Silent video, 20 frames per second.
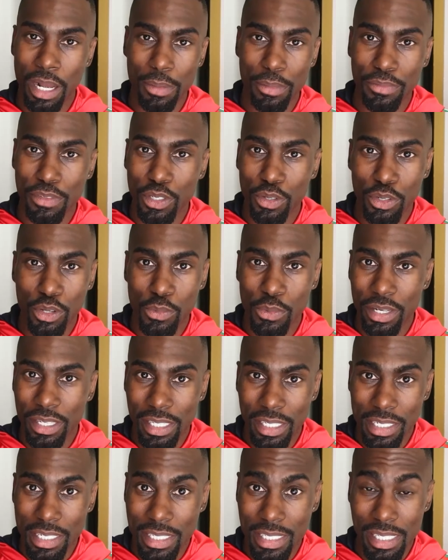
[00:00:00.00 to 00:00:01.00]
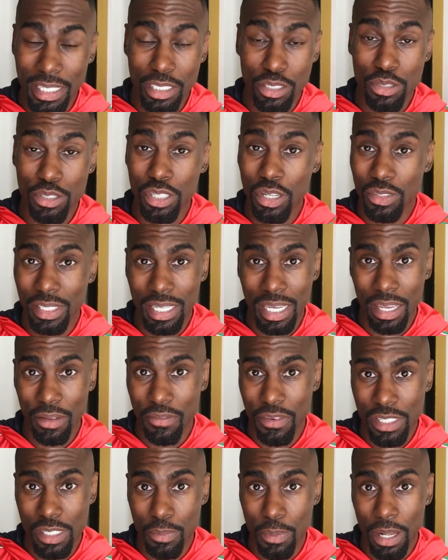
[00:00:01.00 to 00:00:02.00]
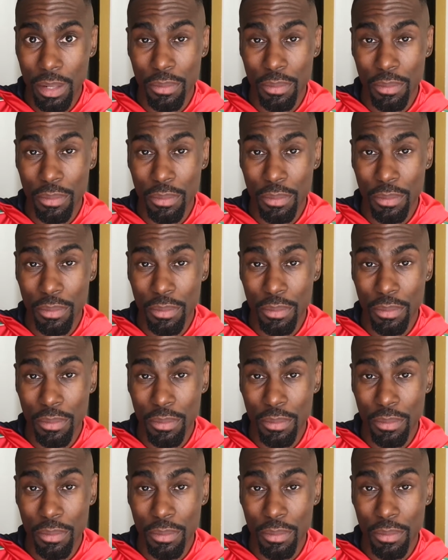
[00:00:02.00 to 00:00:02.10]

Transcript: a problem if you don't know where it is, and you certainly can't fix